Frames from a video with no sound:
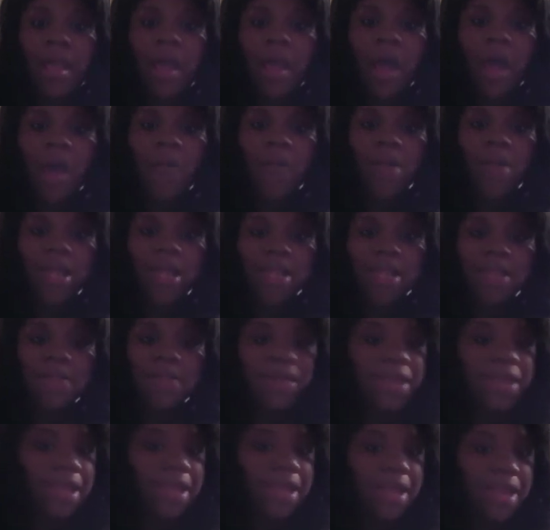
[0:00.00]
While in the
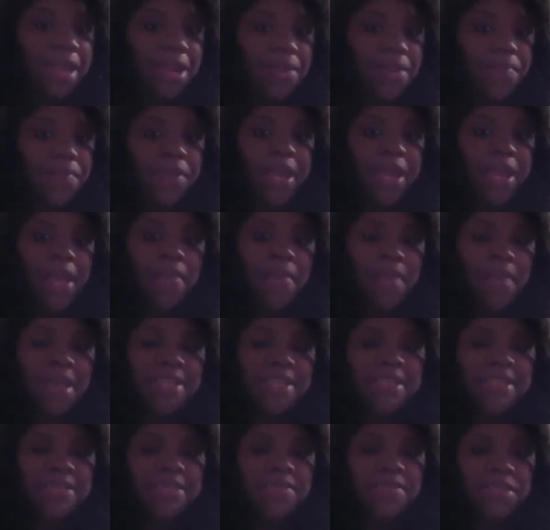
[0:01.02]
beginning, it may
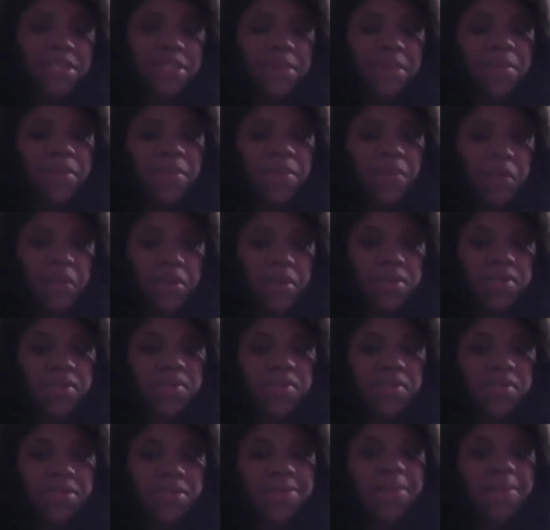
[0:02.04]
seem cheaper for a school
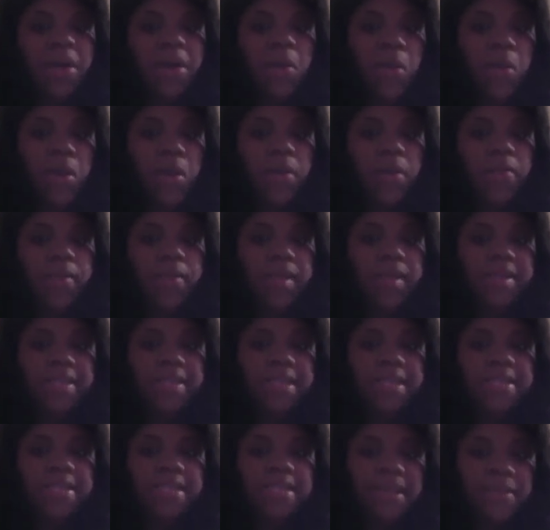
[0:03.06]
to buy workbooks
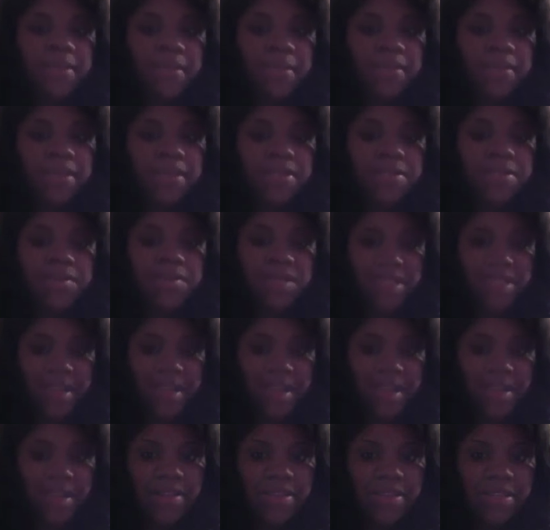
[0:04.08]
and supplemental
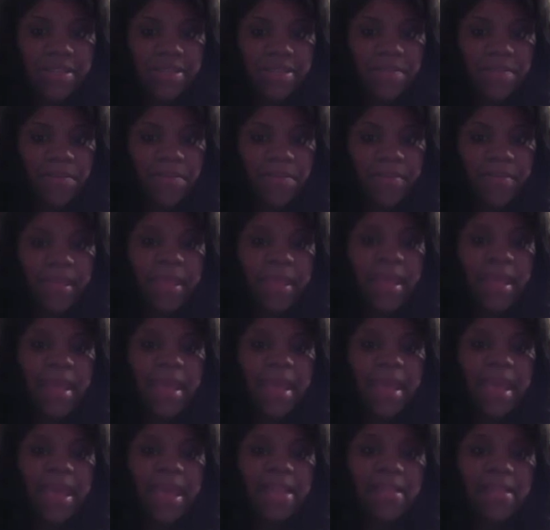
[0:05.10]
materials.
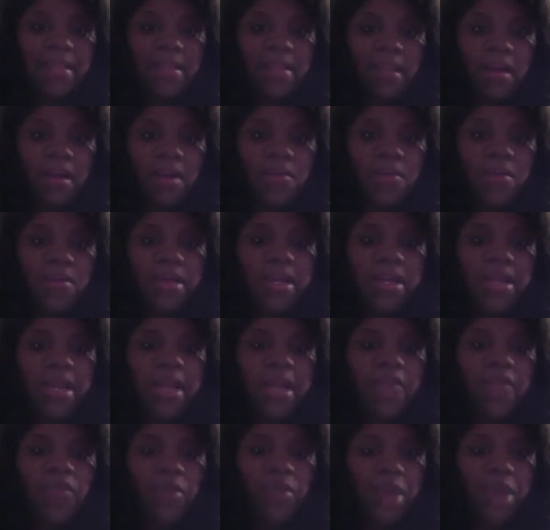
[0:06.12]
In the long run,
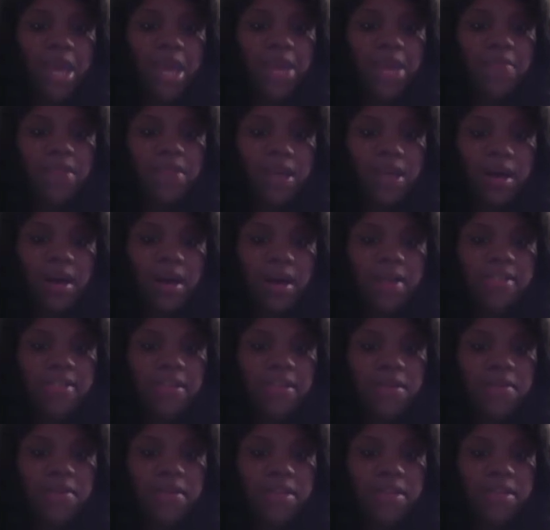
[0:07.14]
if you add up the costs
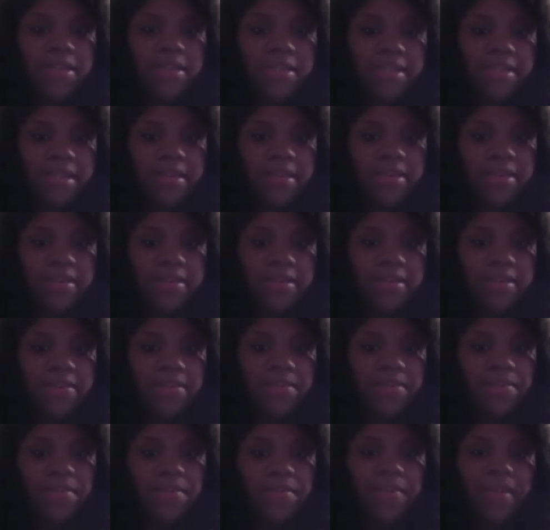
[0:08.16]
over these years,
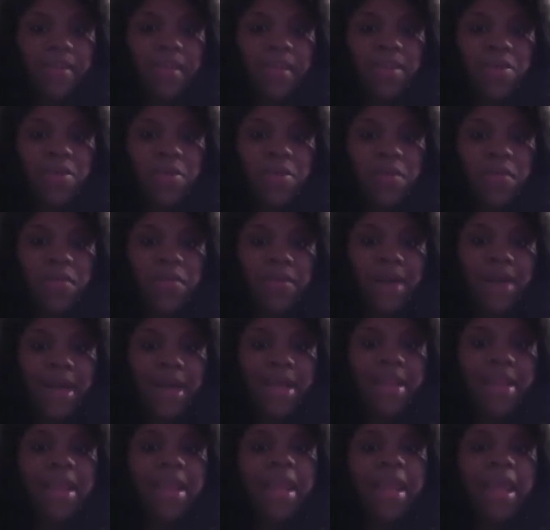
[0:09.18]
you will find
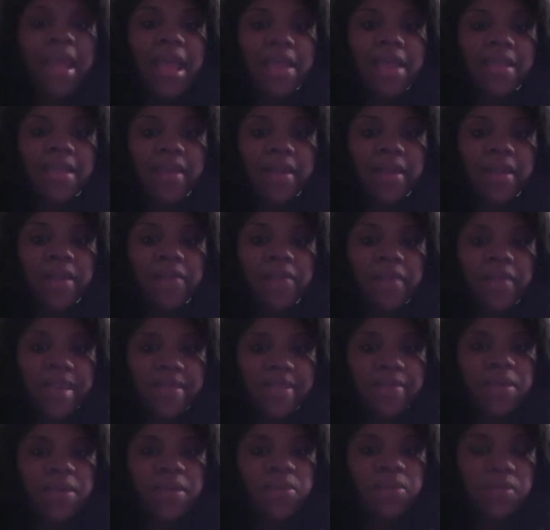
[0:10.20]
that your
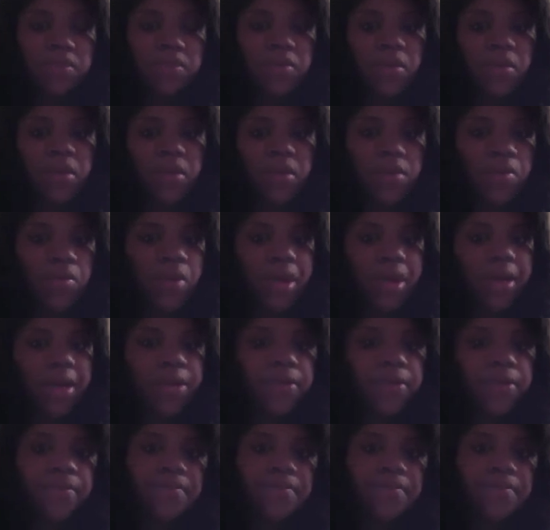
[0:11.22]
investment was worthwhile.